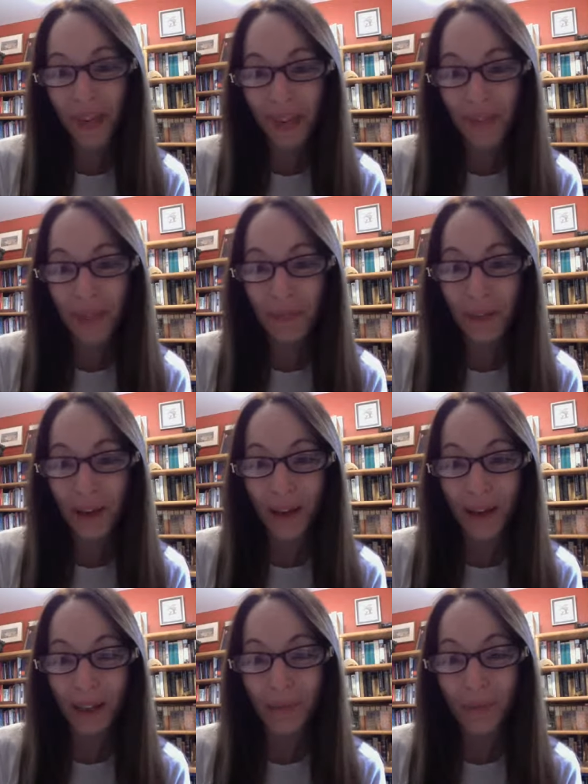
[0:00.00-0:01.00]
face
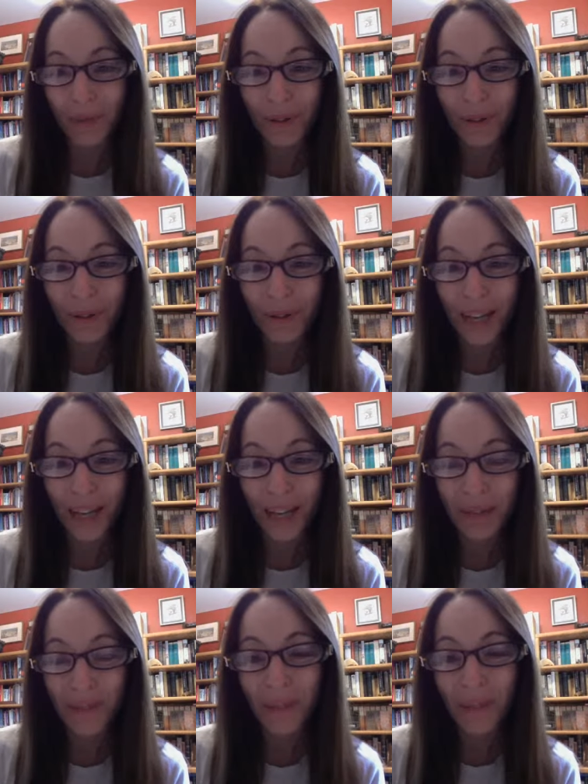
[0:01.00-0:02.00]
behind the Moodle screen,